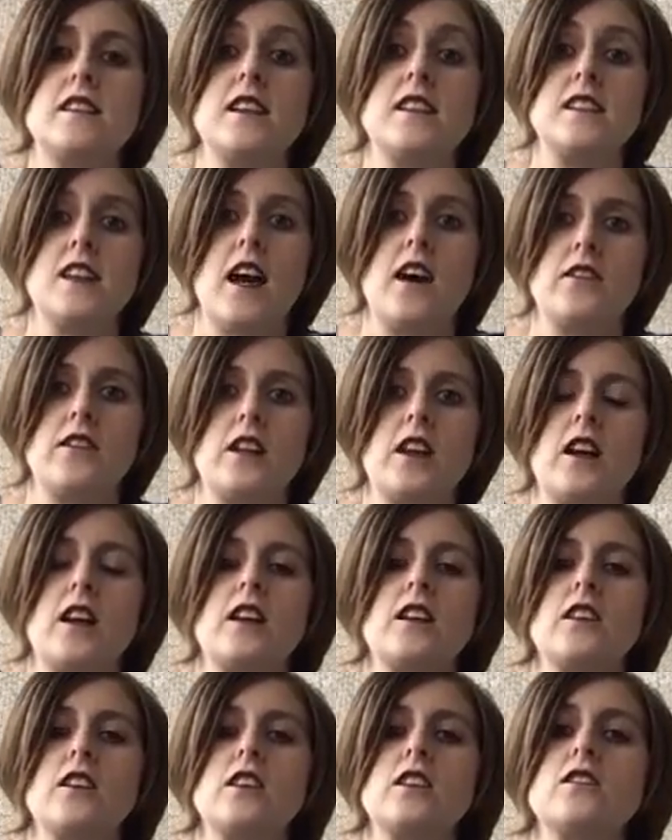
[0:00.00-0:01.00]
it's out there,
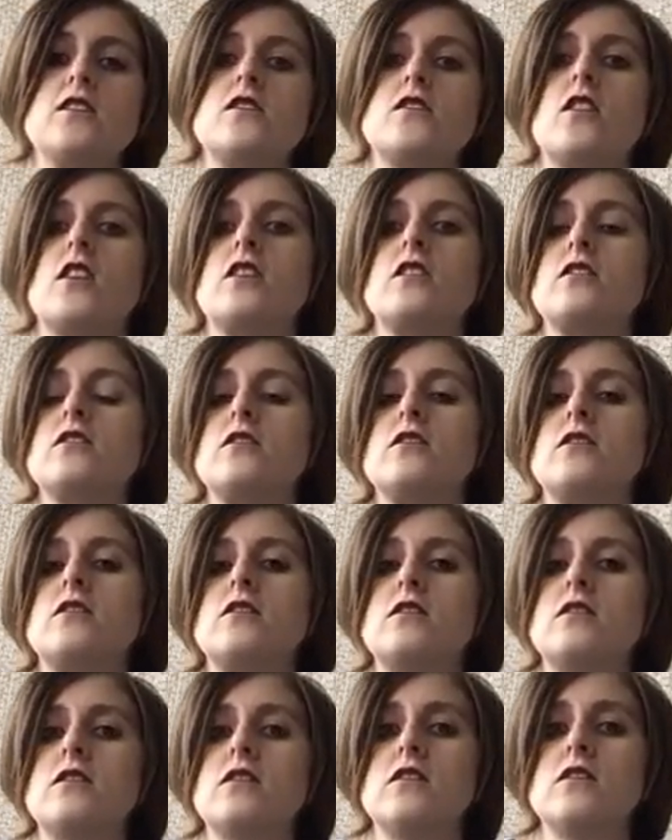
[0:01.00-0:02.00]
and you need to start
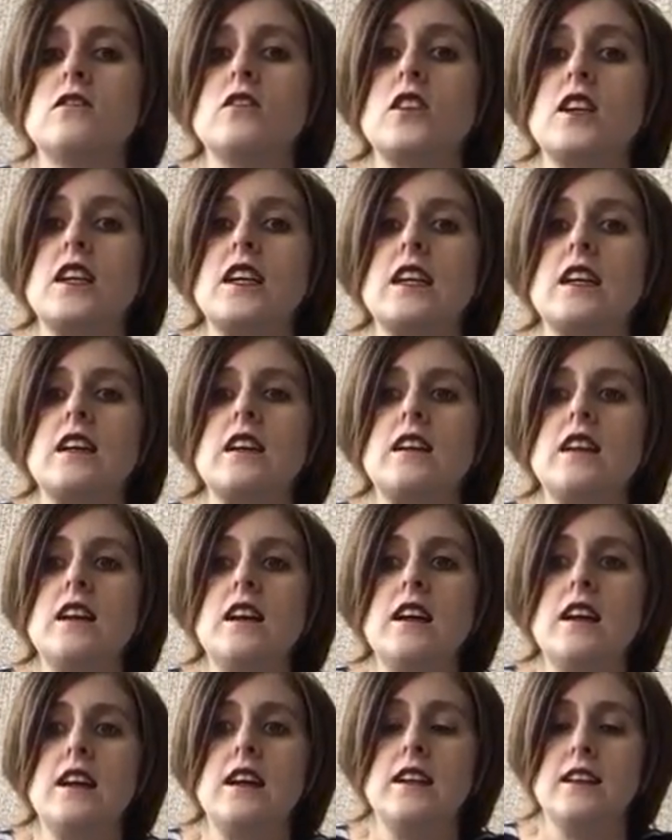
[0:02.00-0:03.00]
looking
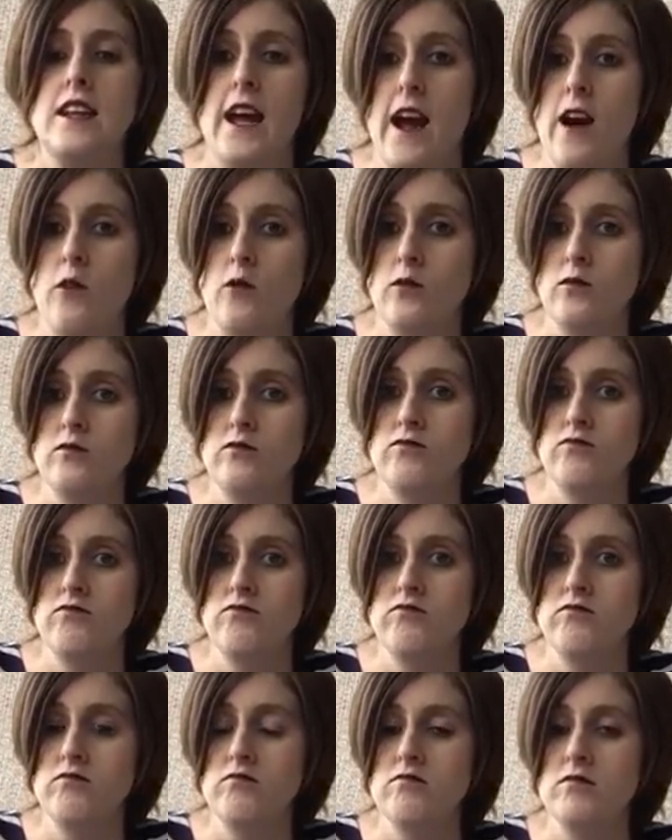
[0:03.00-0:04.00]
now.
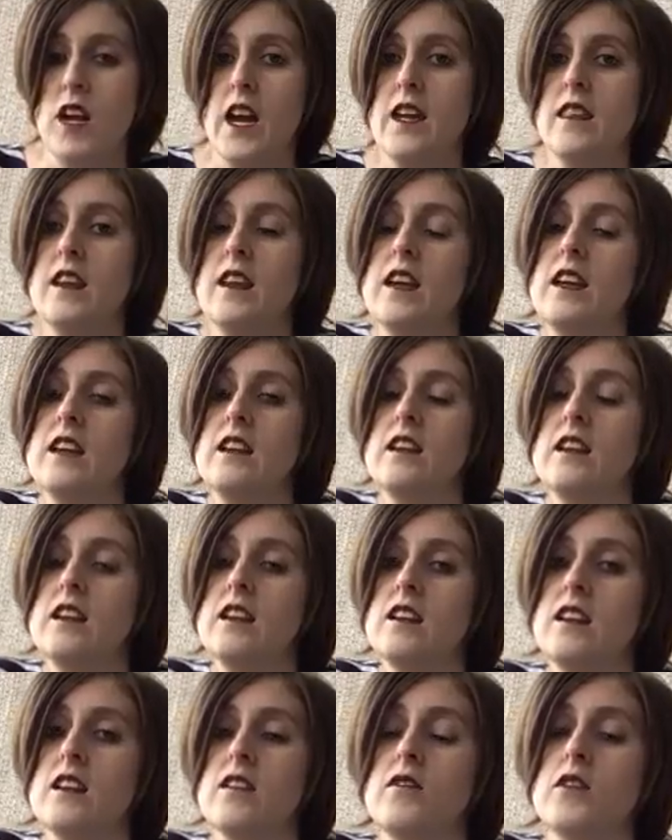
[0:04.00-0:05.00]
And then
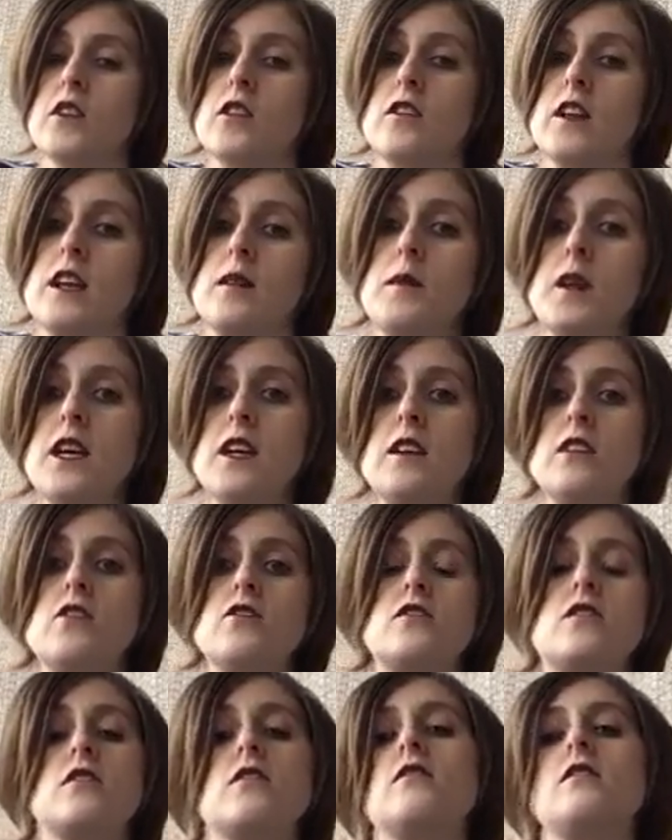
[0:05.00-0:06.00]
if you're like me and you're
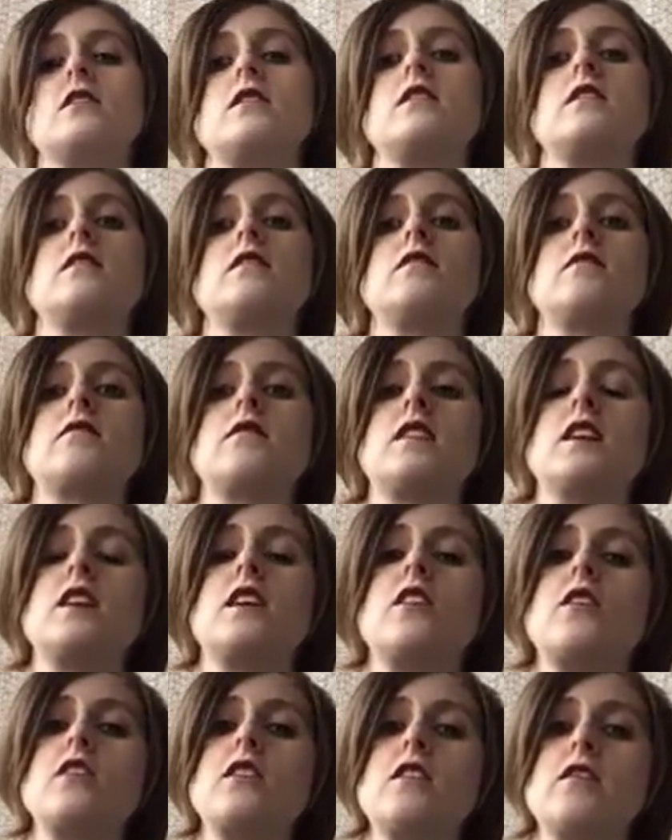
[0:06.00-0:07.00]
still in
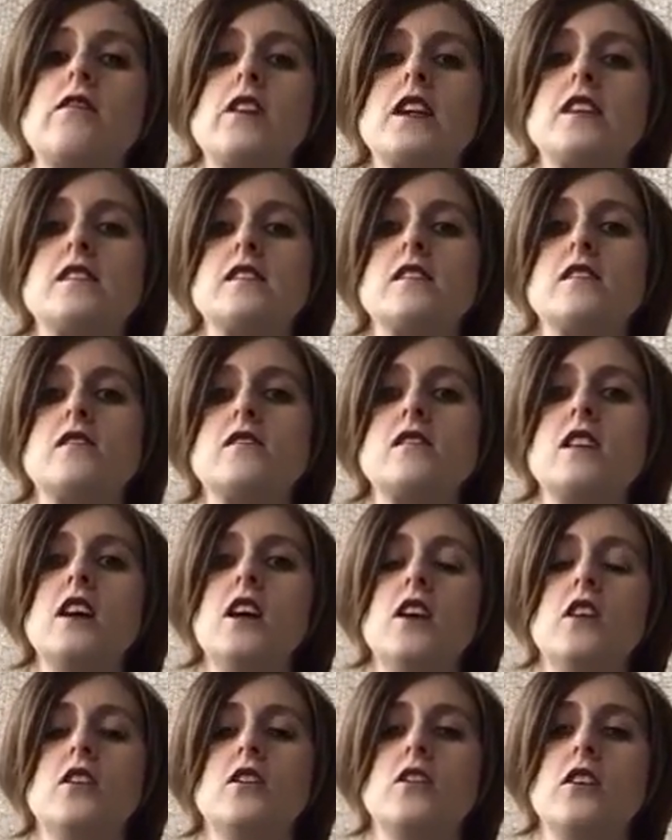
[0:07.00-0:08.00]
the early phases,
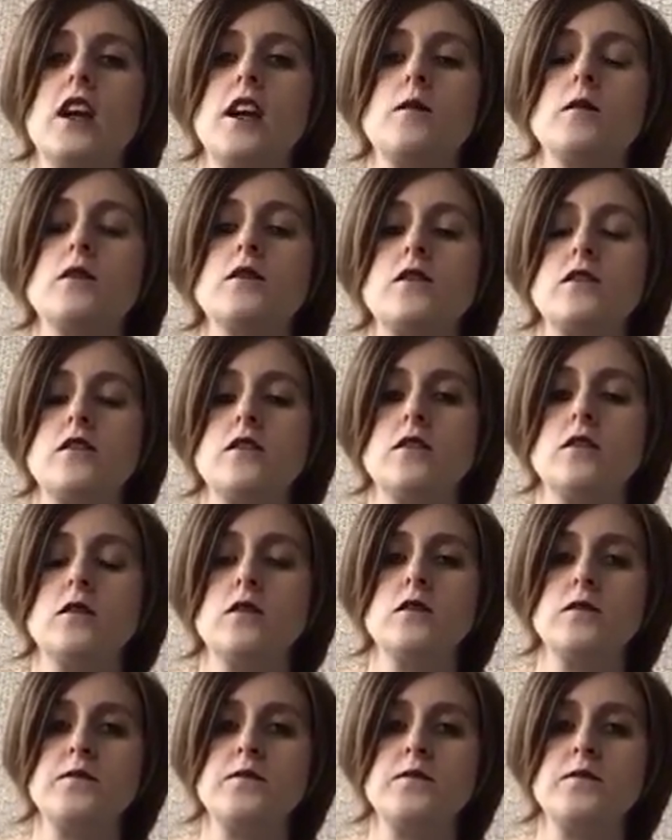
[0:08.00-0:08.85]
you're able to